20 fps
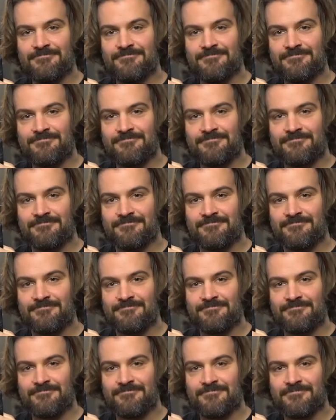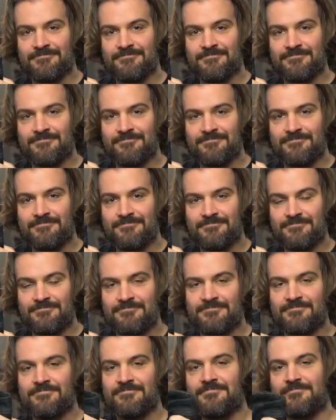
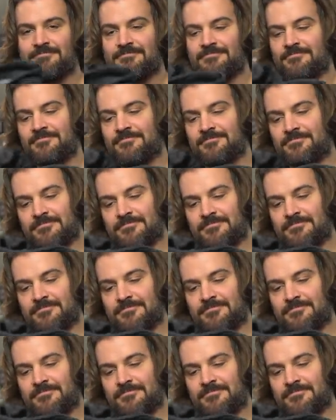(silent)